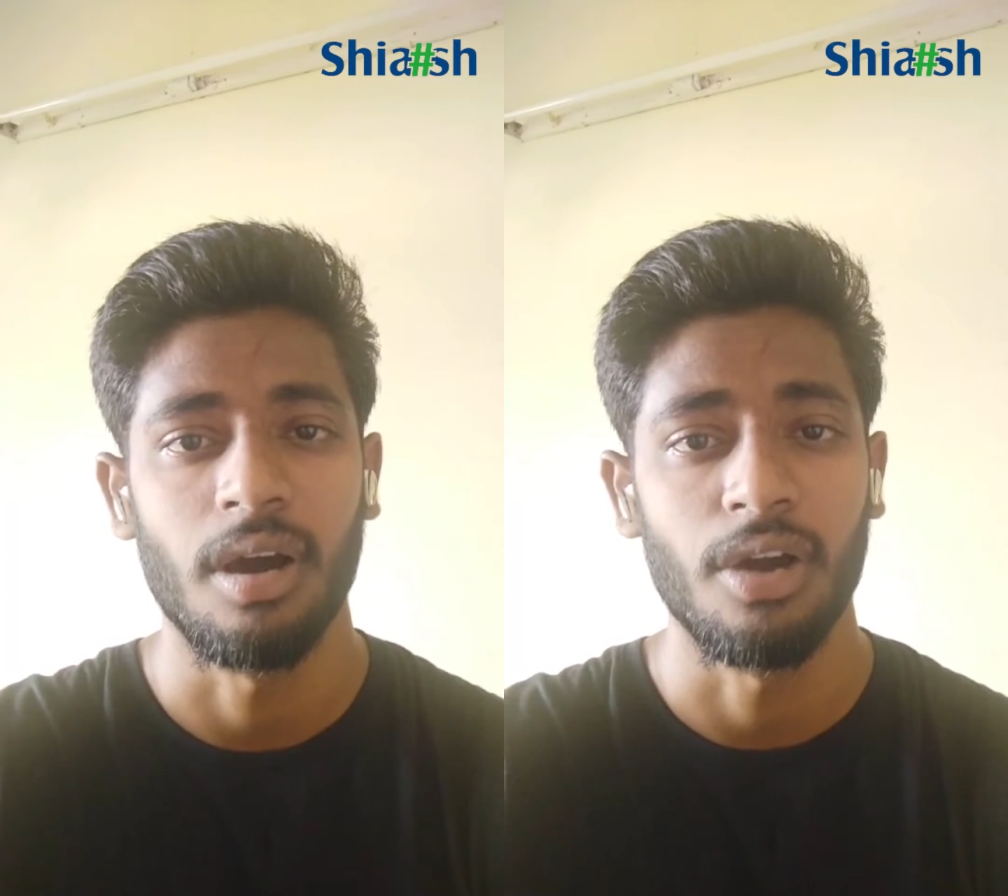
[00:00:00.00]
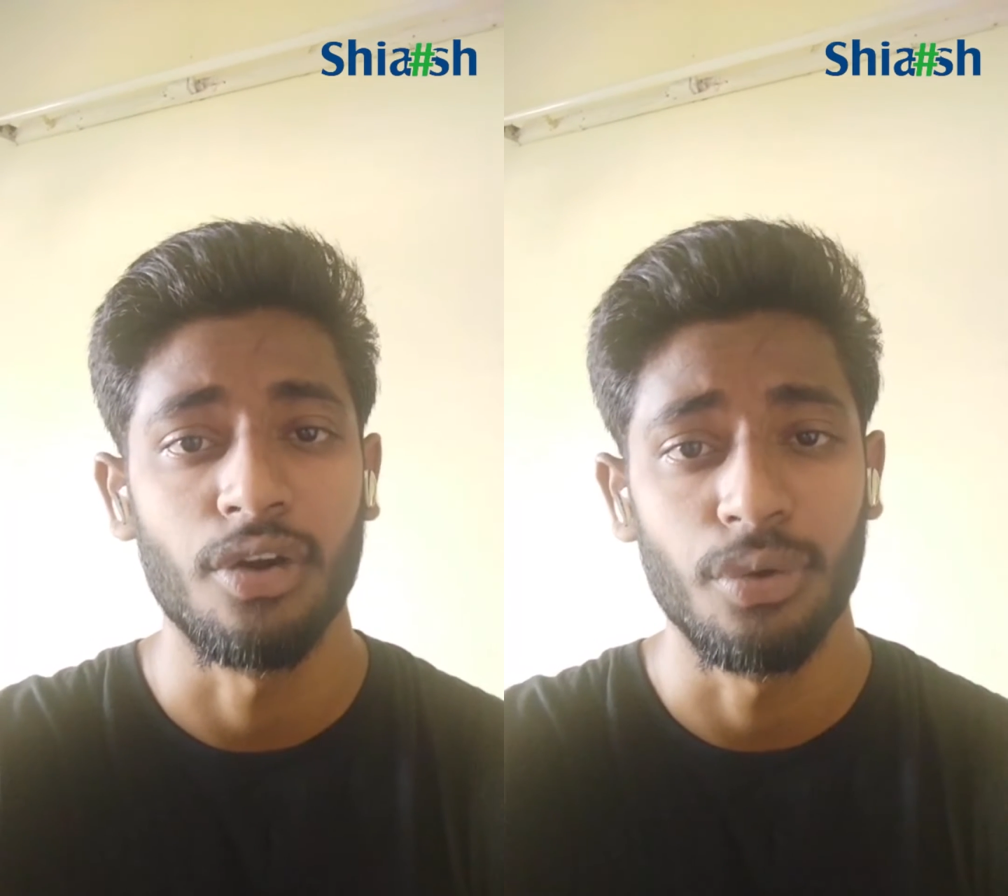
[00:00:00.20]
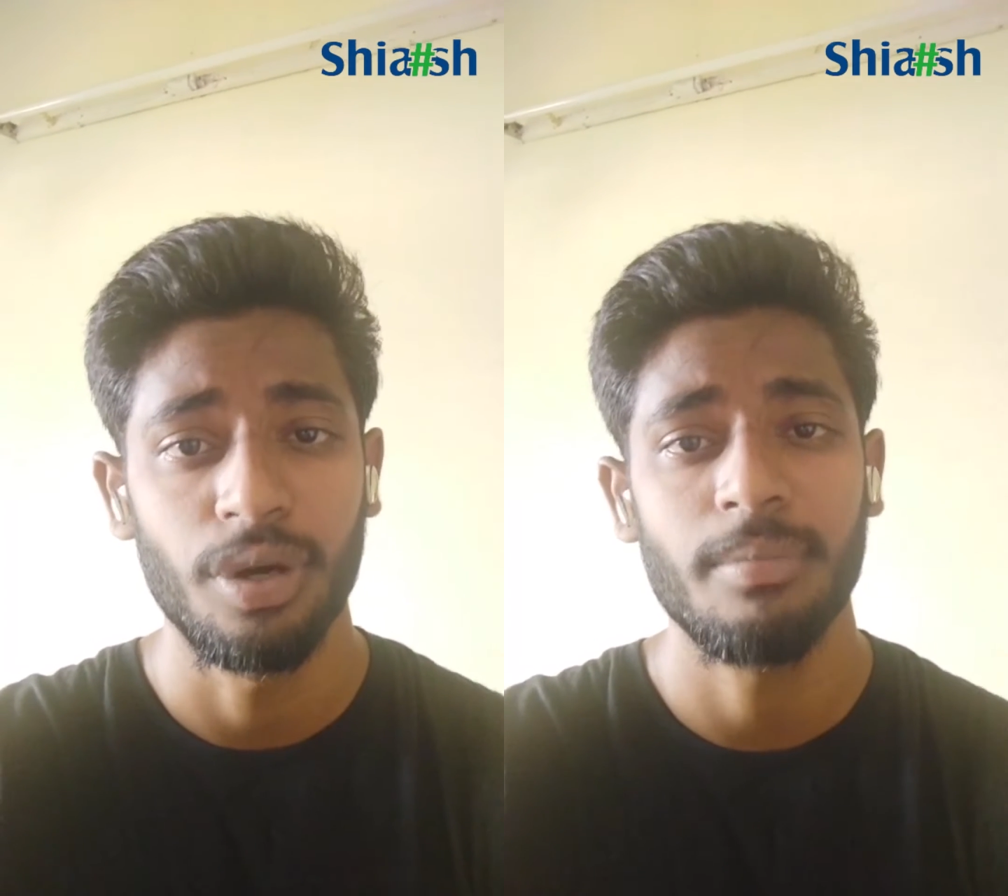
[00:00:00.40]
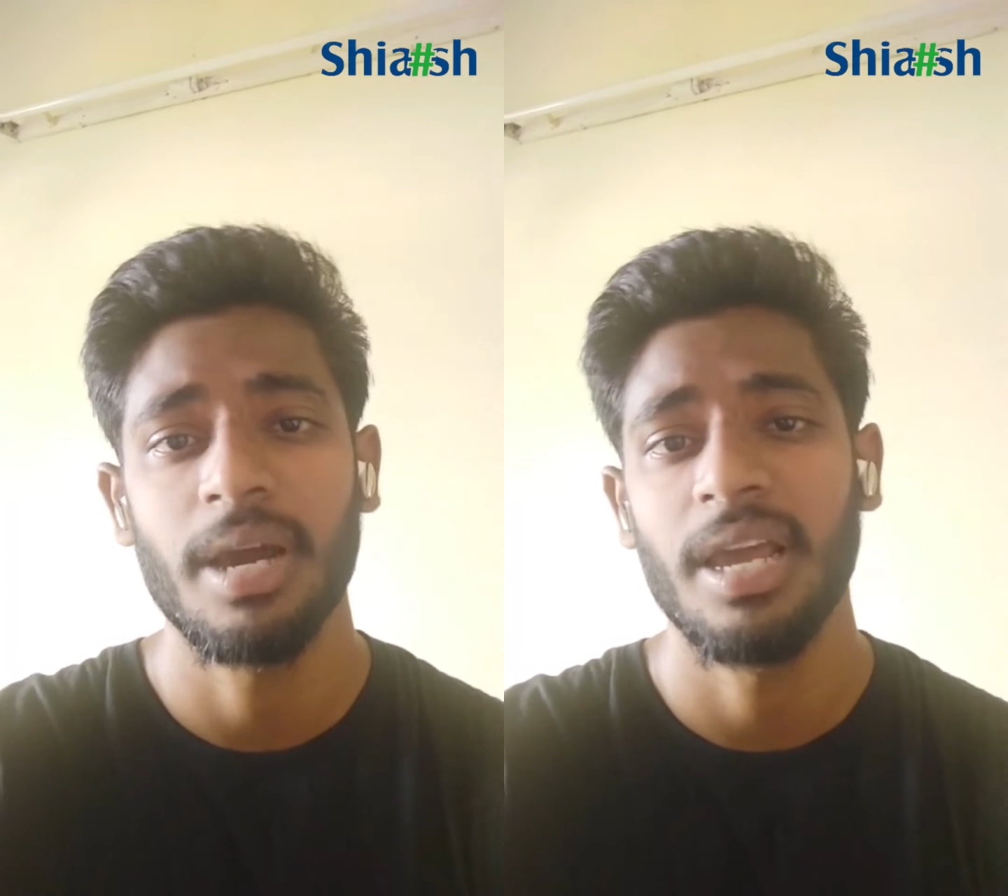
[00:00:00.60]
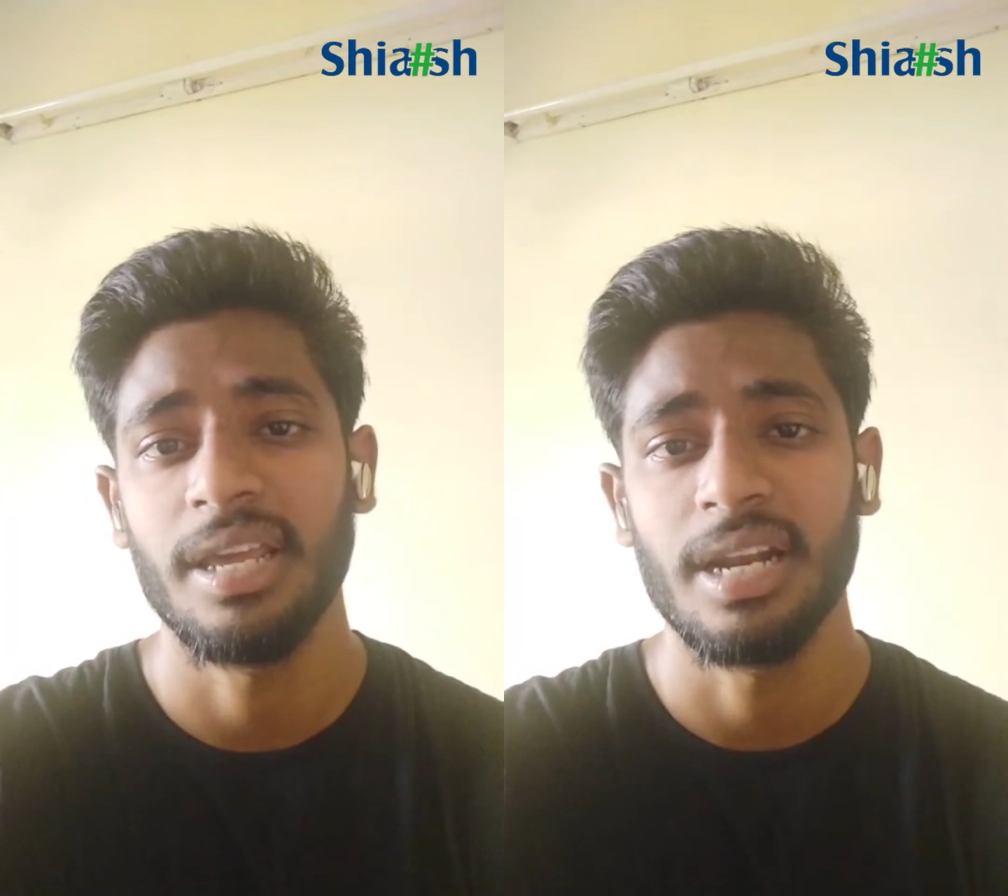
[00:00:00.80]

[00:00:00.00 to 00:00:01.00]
uh, during my